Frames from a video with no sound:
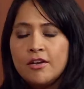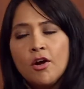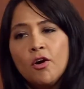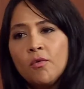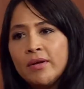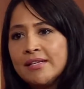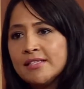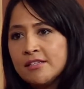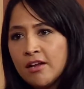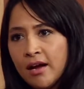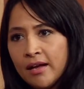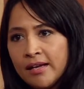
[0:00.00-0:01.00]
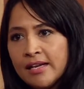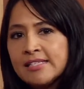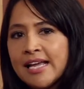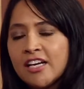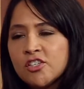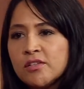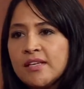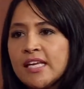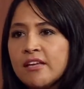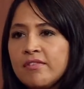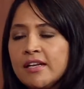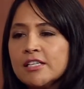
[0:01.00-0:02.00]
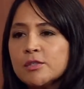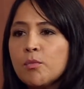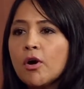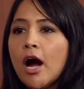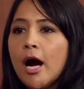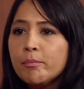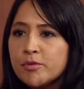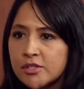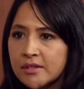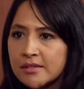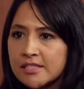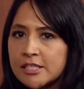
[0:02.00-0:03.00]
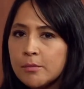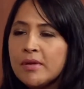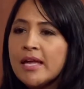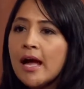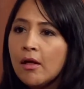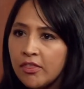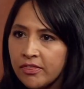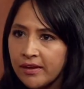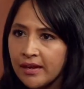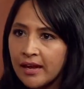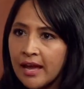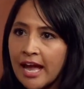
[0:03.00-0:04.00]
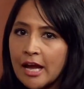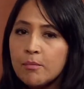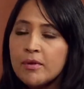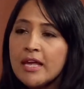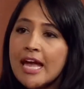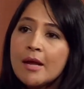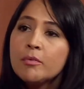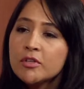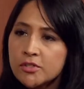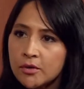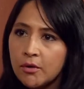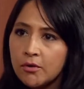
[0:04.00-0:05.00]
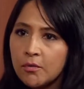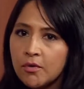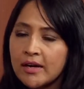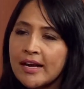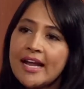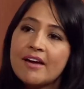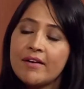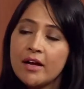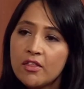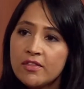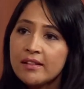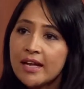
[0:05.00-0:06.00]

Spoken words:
No, it is not. It is actually giving us more options to be healthy and be able to go to work and have a healthy